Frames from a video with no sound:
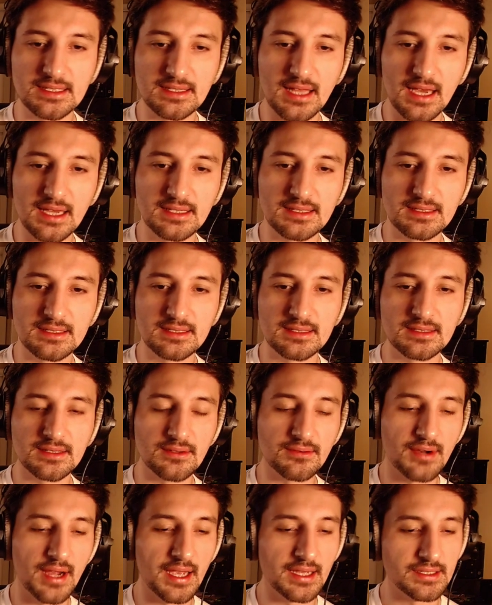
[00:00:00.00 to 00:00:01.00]
delights,
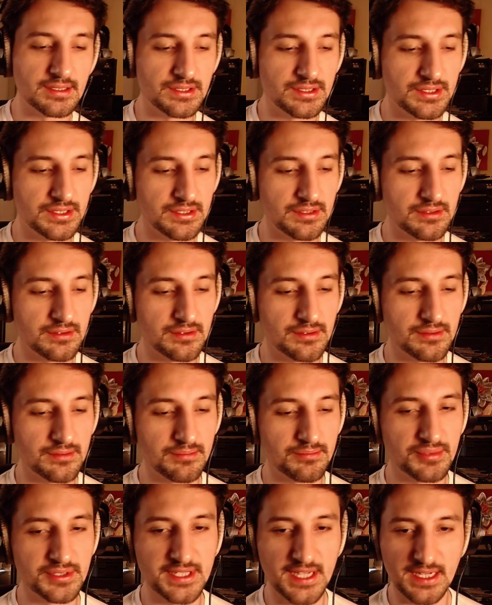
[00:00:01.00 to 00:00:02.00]
the right to
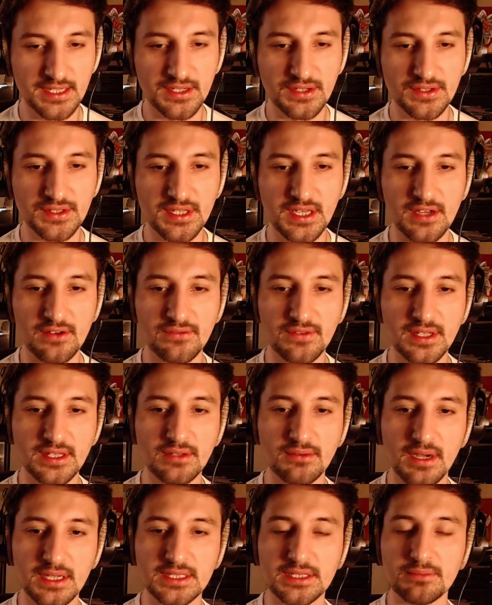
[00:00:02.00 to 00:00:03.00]
protect yourself, and
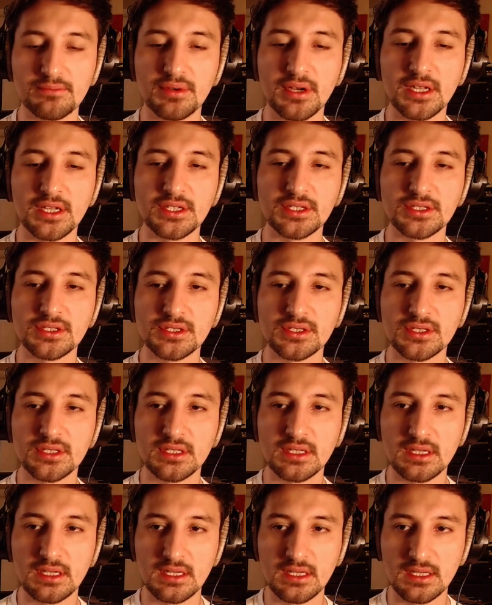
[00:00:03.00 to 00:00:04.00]
the right to punish
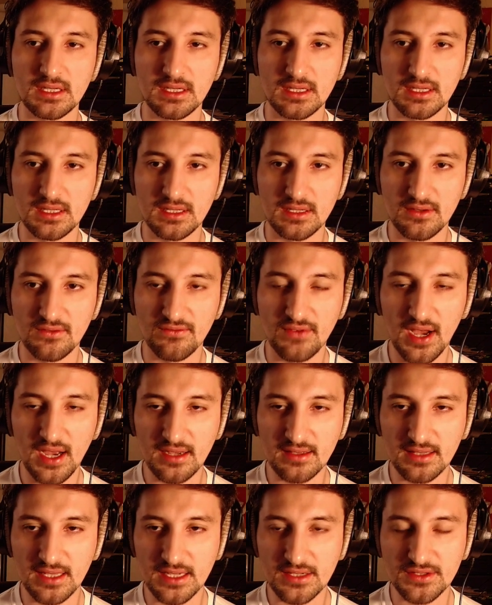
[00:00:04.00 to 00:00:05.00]

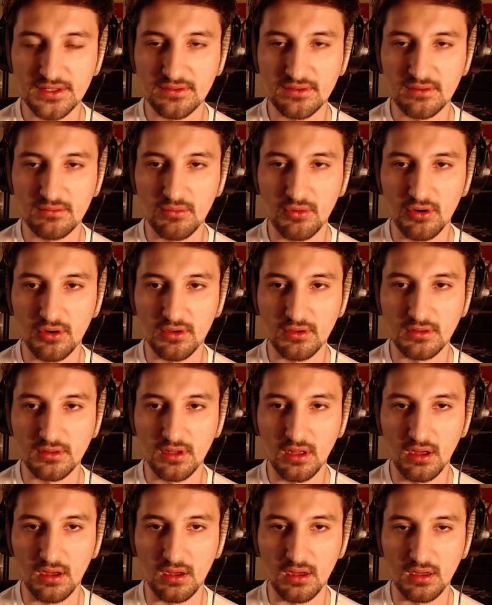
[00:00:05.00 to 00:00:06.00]
violators of the moral
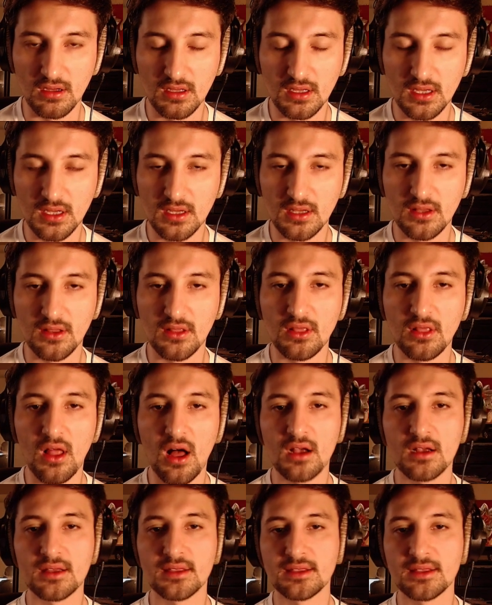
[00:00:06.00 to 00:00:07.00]
law.
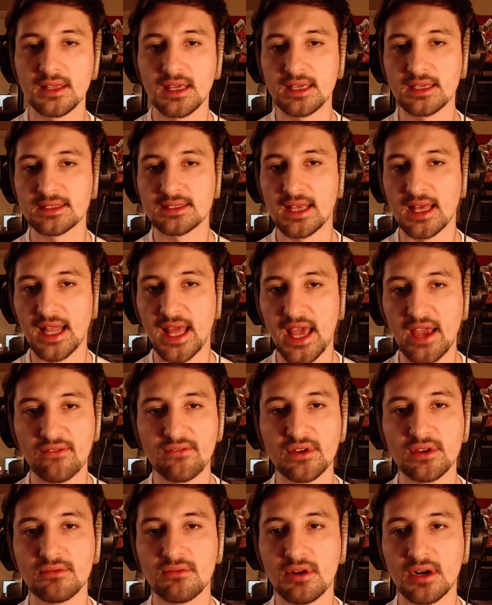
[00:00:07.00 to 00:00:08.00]
Locke thinks that
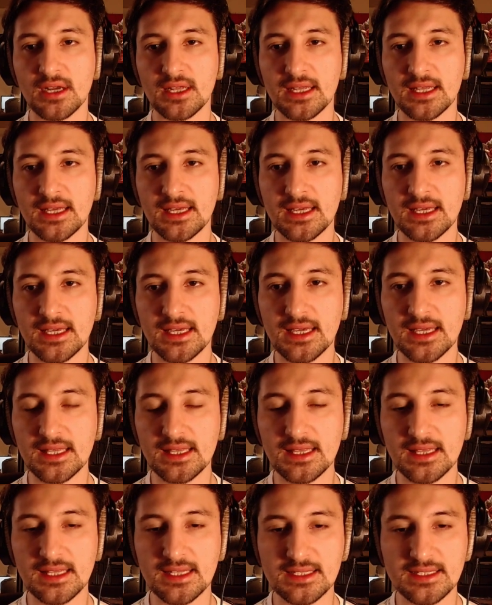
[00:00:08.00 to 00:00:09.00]
everyone
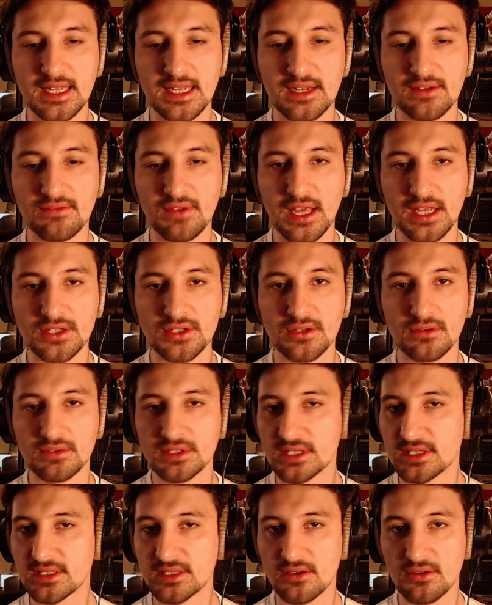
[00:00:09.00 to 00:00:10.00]
in the state of nature,
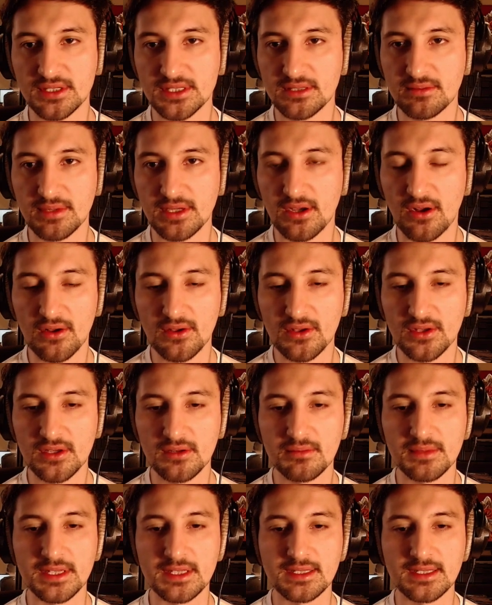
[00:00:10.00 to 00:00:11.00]
which is going to be all
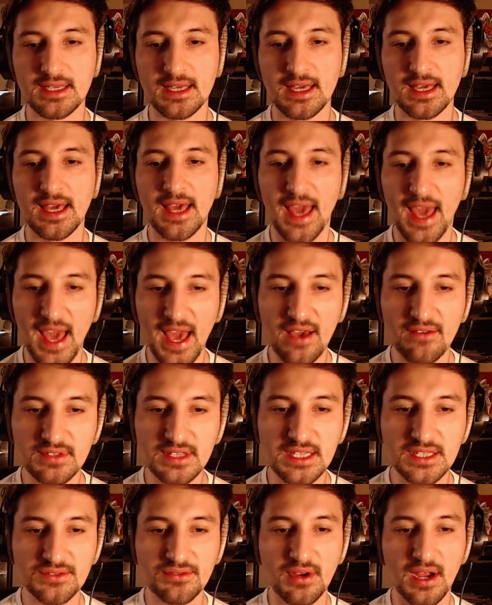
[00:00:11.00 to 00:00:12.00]
humans,
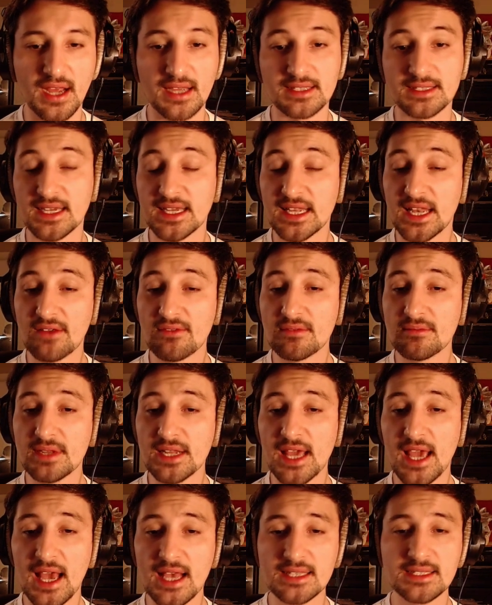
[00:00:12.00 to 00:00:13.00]
have these rights. And
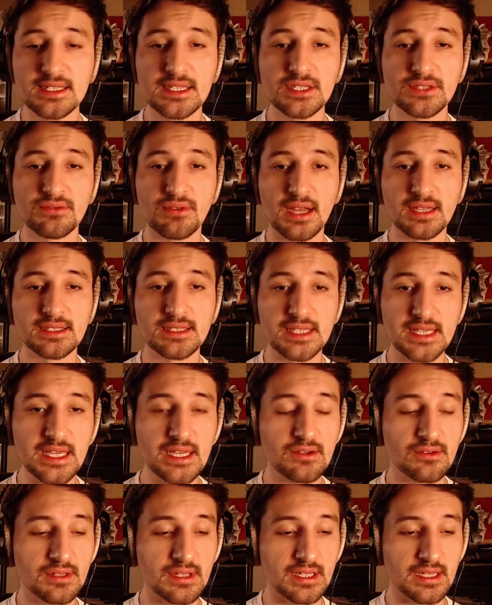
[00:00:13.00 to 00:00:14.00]
everybody has these rights
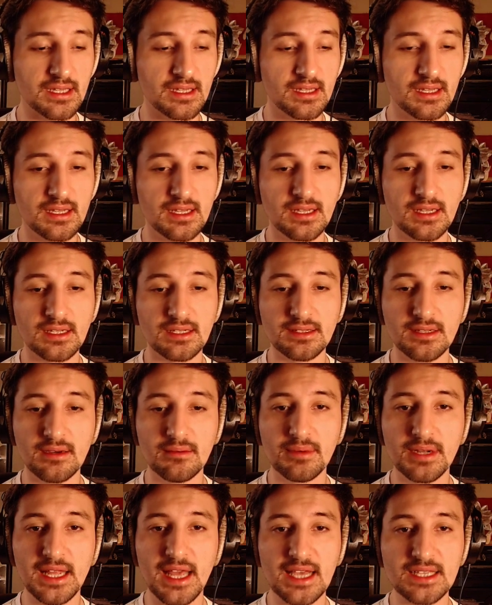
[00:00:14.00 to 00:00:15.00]
equally.
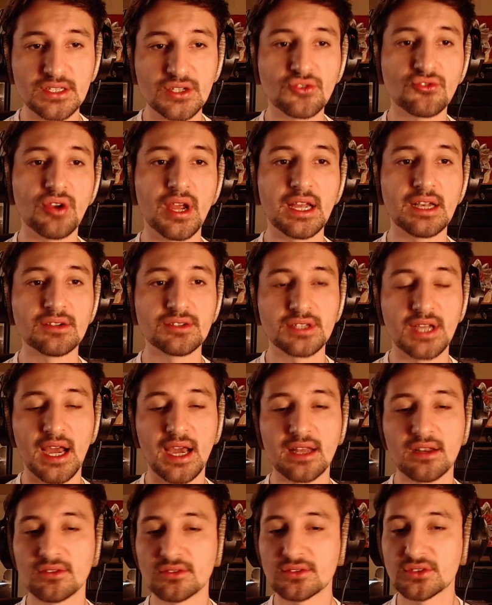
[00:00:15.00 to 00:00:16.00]
Nobody has a greater
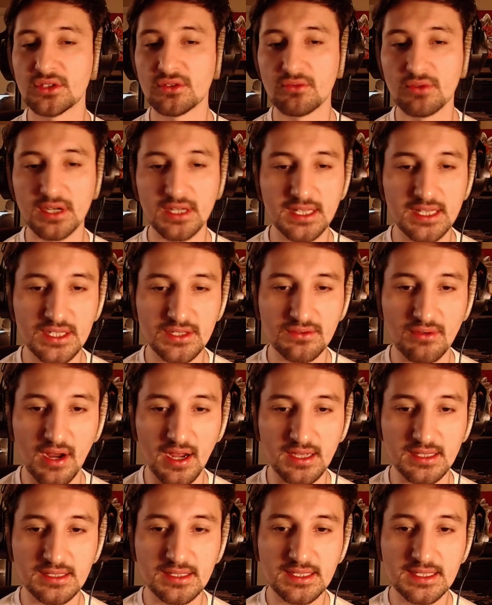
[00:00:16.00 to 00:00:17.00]
title to one of these
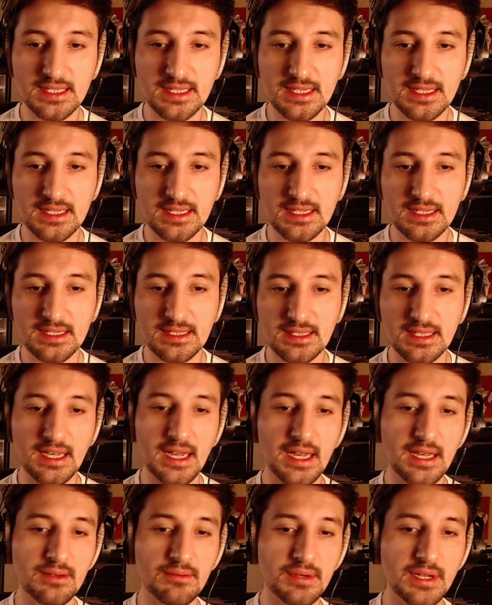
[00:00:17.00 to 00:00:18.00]
rights than
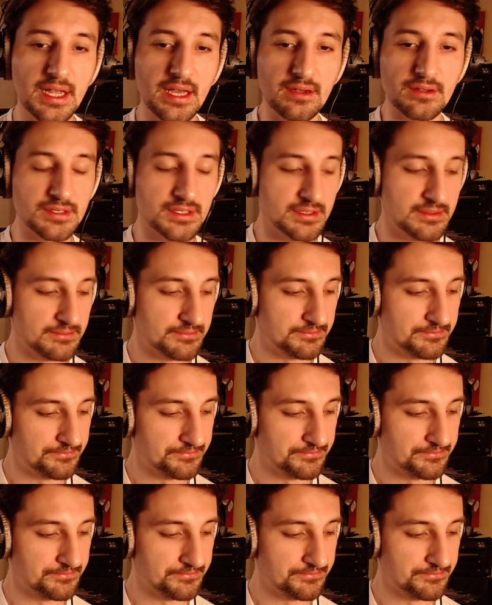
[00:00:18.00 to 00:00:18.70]
anyone else.